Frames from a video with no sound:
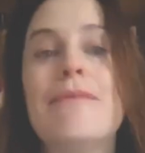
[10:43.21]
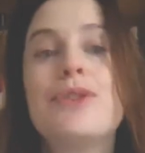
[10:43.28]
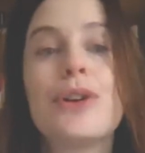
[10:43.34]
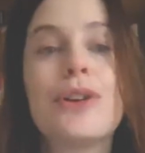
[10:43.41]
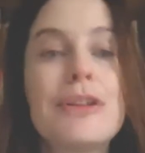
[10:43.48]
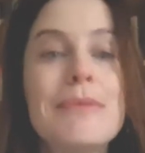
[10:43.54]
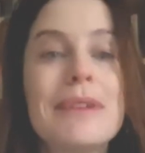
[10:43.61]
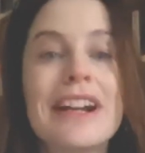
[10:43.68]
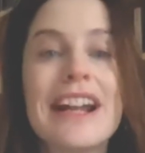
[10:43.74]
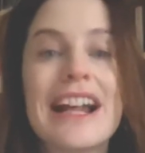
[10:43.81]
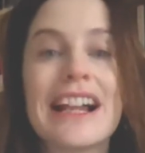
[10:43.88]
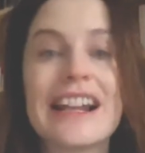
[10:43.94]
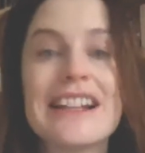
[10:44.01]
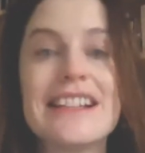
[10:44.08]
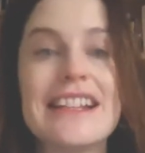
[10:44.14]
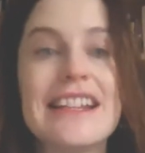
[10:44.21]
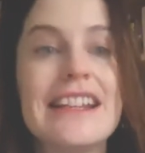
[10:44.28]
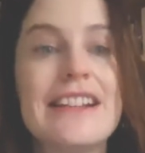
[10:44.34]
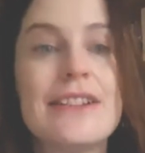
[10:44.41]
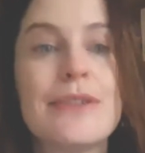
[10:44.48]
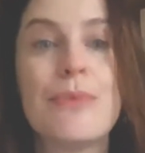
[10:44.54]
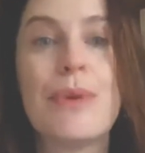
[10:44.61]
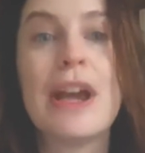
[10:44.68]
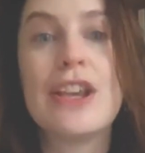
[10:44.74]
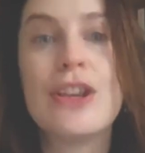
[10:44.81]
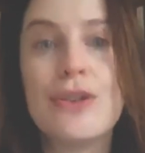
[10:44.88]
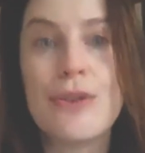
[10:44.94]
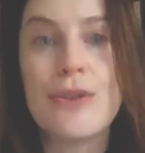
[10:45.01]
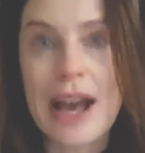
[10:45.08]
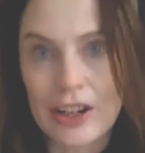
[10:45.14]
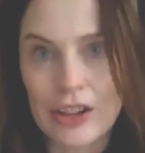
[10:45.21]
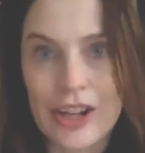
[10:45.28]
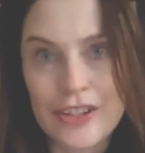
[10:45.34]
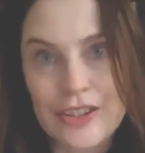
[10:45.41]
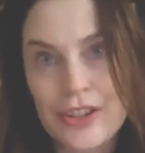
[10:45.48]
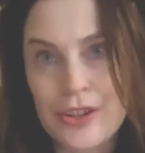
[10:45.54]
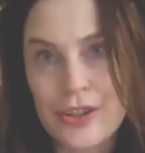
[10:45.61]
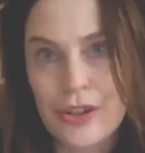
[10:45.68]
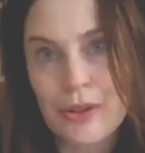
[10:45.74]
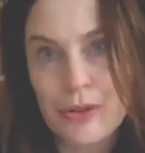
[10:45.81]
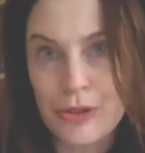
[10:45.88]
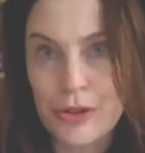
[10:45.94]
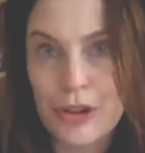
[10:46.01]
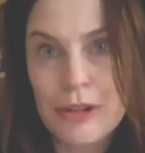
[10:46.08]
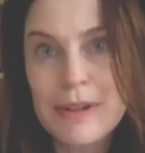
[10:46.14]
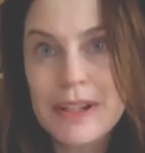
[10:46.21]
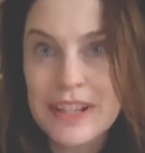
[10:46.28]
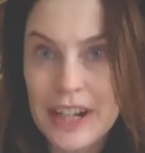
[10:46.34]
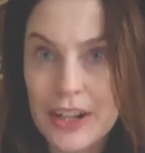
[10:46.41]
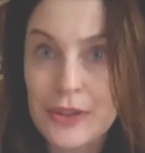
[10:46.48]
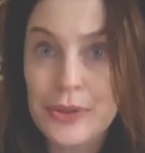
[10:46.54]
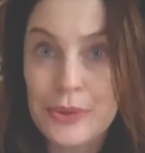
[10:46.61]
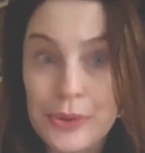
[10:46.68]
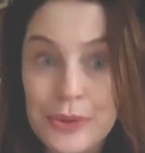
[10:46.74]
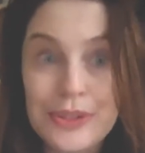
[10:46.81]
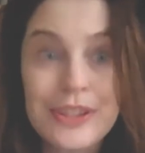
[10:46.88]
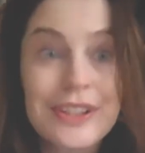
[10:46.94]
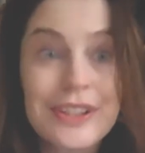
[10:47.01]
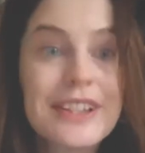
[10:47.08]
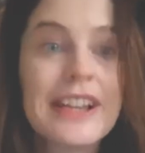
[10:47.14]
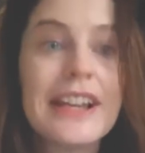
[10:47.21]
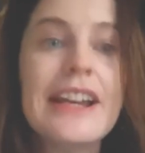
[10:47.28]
document analyses, where you analyze historical documents and other sources,